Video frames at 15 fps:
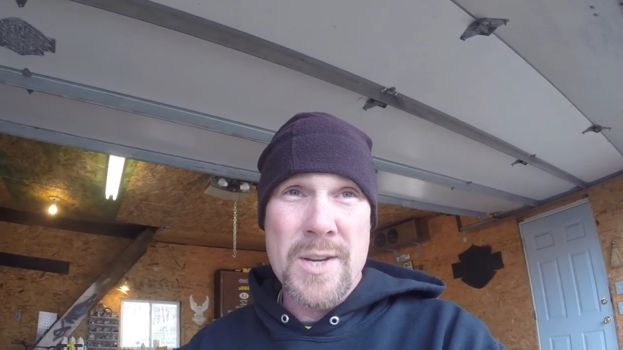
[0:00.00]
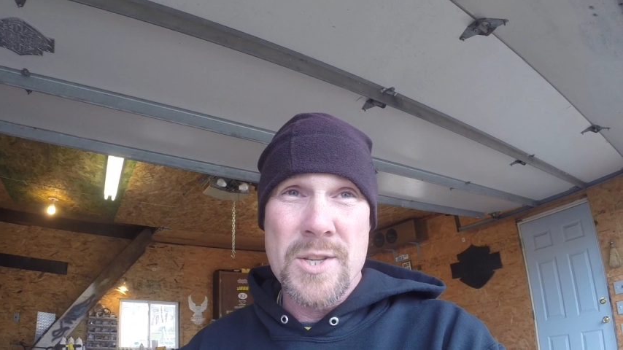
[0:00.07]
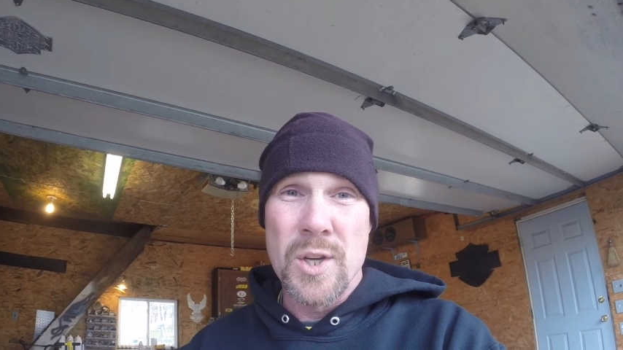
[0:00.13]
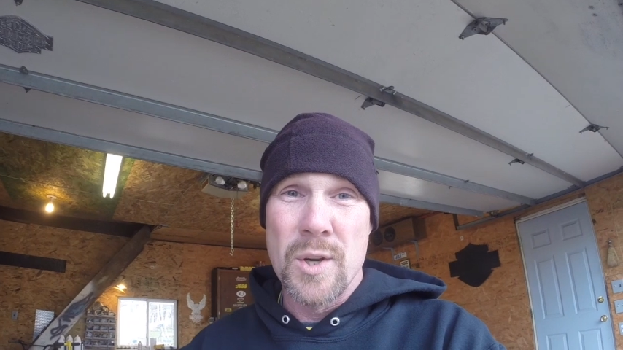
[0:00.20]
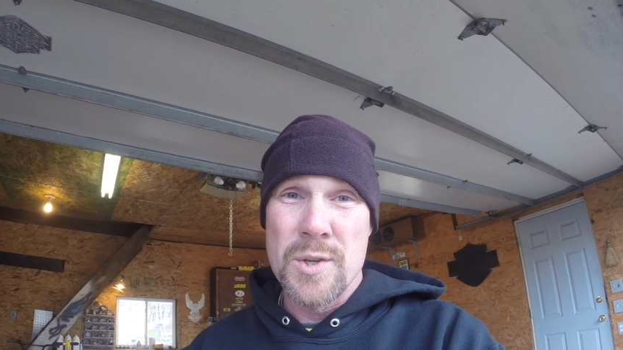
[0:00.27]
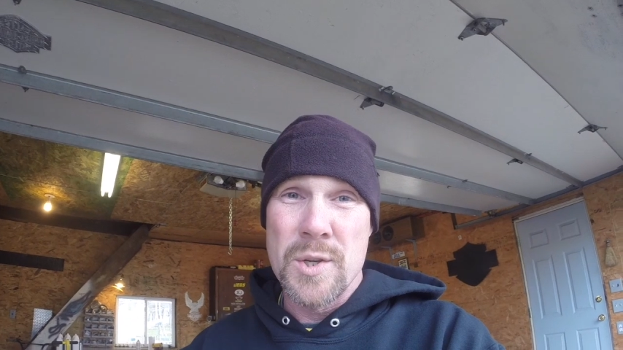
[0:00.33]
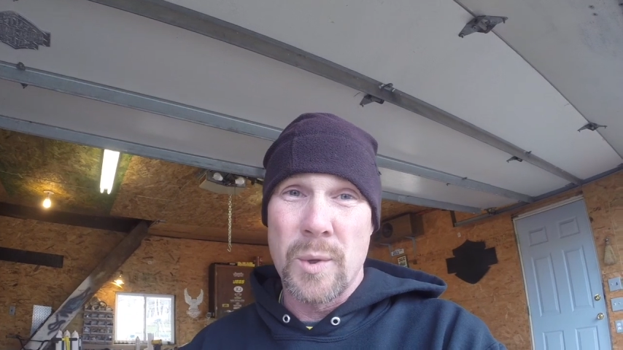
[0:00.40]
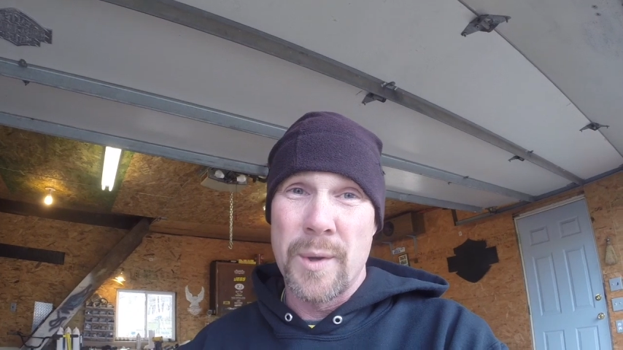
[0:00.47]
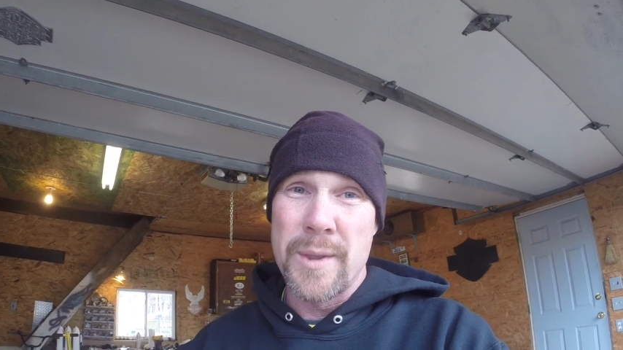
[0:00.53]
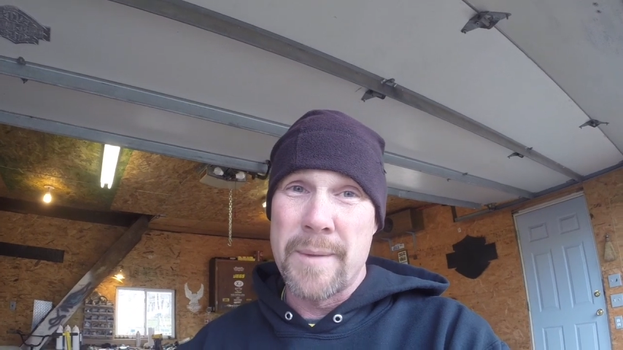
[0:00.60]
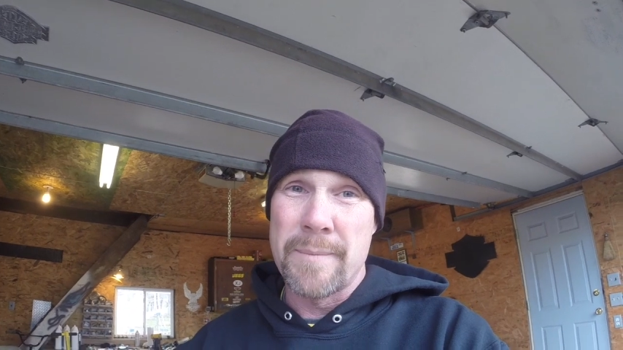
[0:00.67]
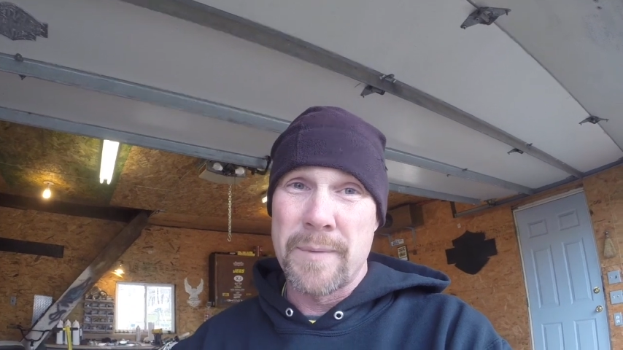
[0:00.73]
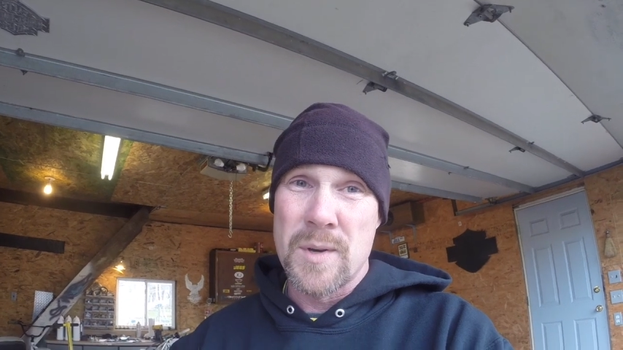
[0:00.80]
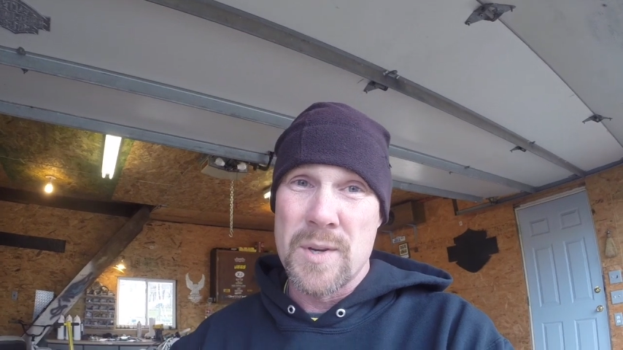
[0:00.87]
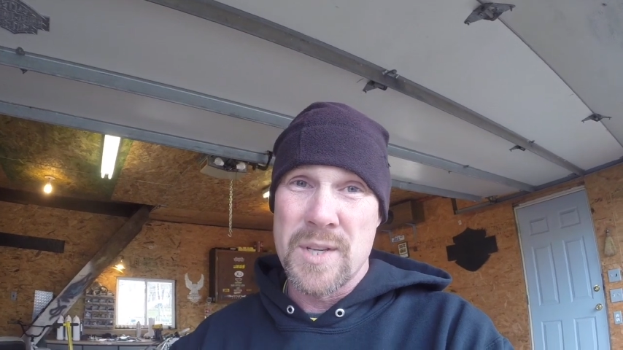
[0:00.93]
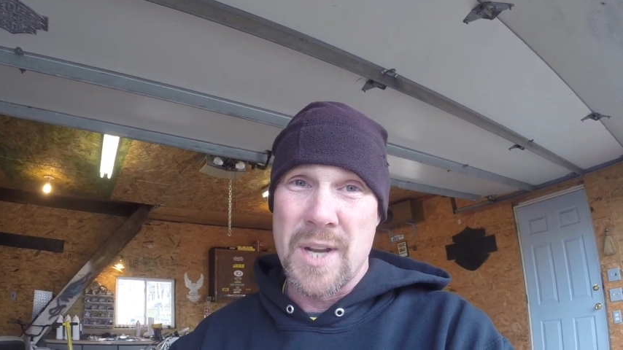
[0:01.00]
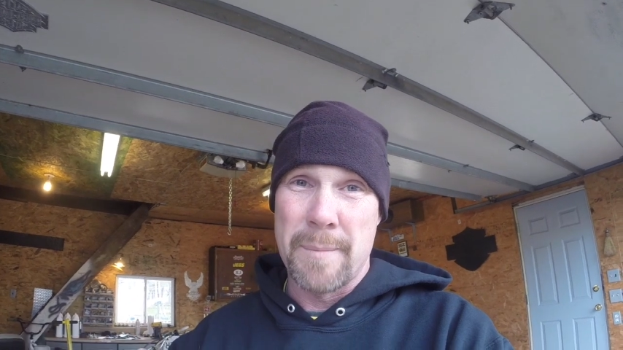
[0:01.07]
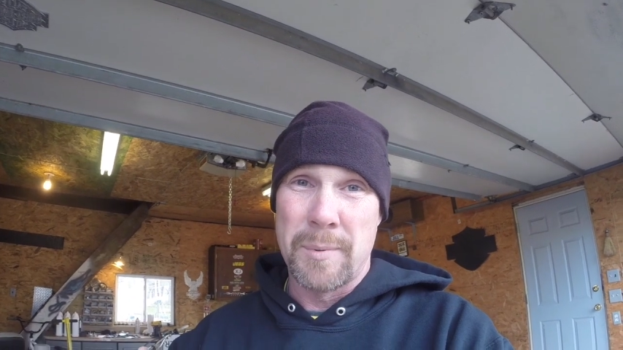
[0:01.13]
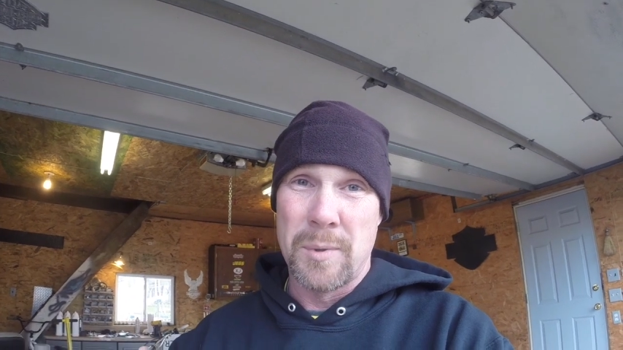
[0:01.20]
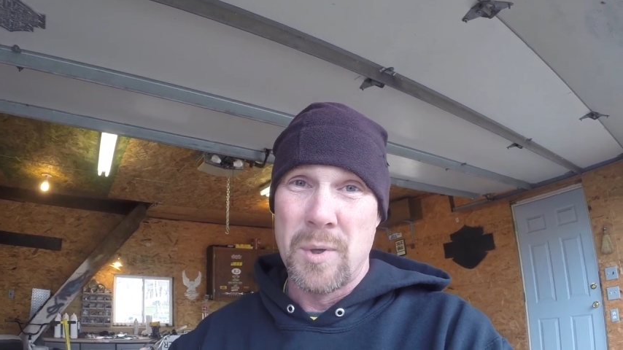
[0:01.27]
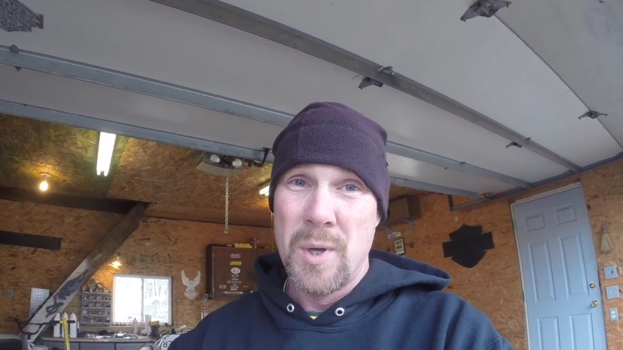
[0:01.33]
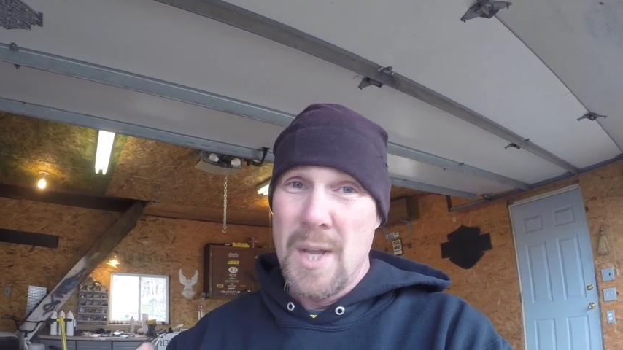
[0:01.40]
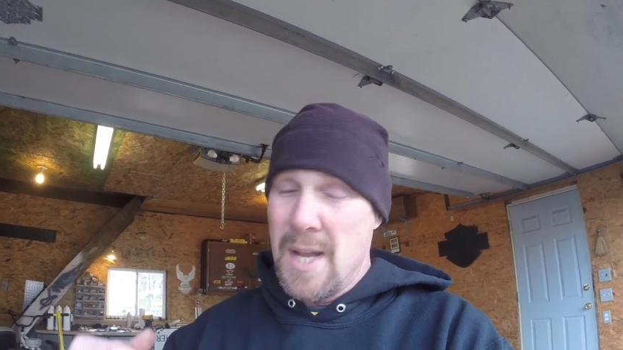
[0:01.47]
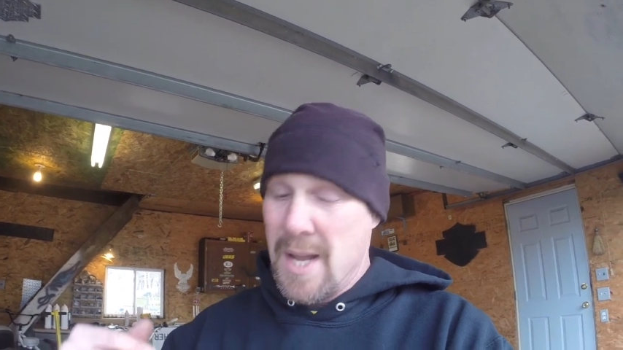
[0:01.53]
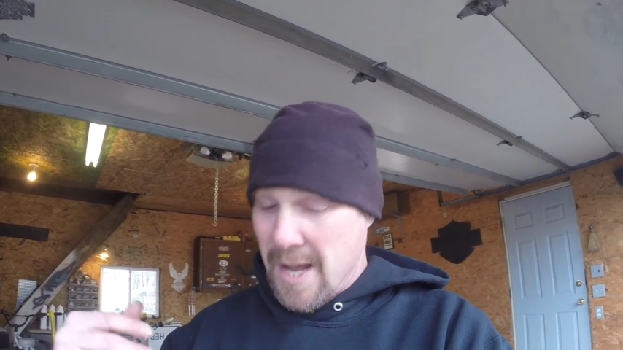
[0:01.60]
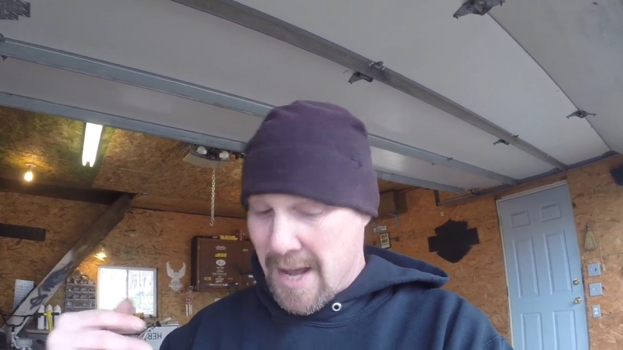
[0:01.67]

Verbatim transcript: I showed you on them first couple,